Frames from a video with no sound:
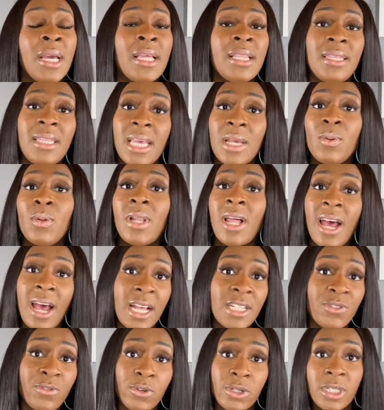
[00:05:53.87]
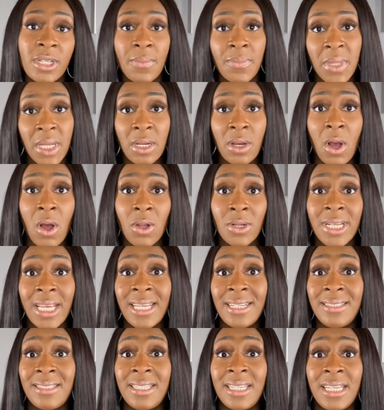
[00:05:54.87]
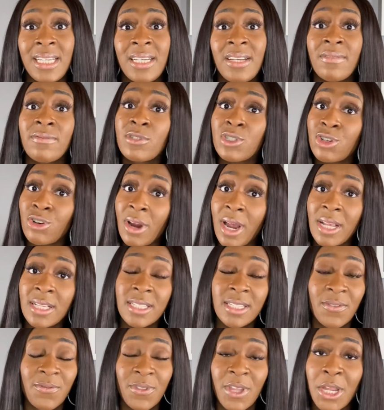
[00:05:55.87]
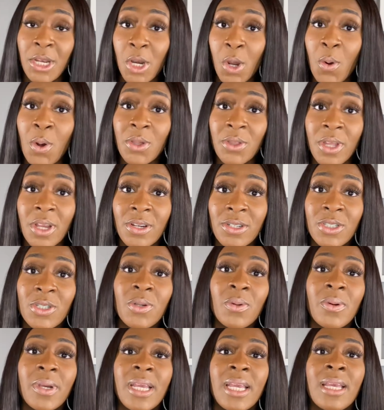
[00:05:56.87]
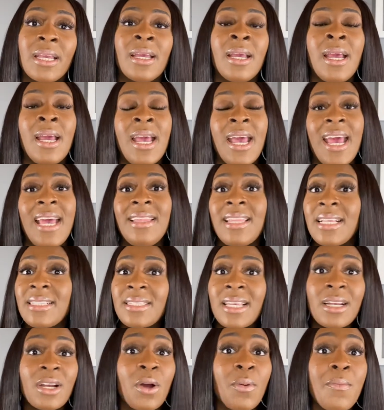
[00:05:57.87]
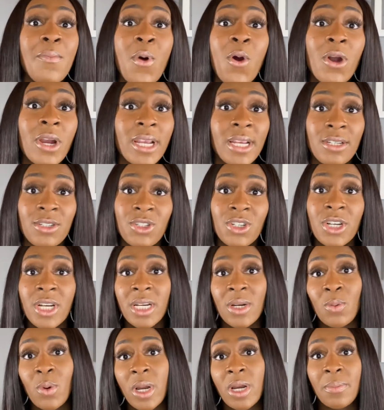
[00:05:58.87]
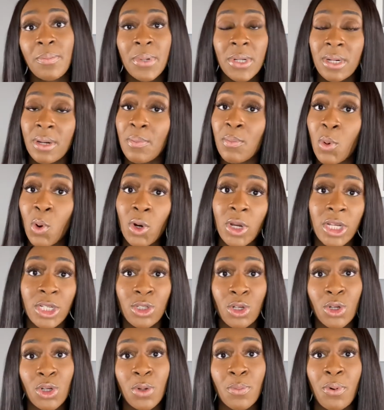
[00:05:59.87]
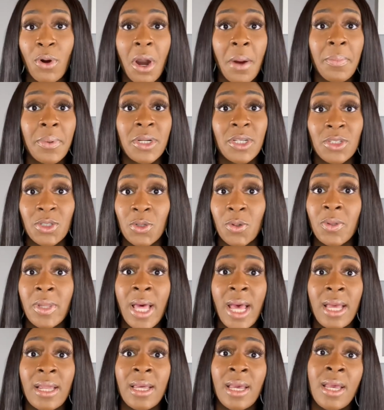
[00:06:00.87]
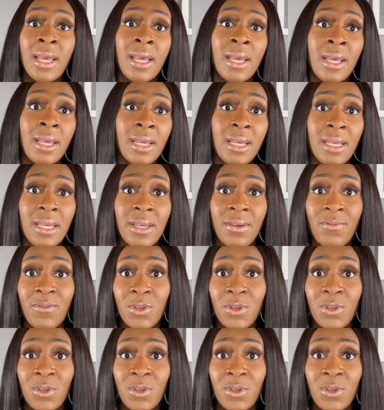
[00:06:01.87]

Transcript: they will ask for something called a deed of trust if they know what they're doing. And that's like a mortgage. You're going to want to put a mortgage on your property so that if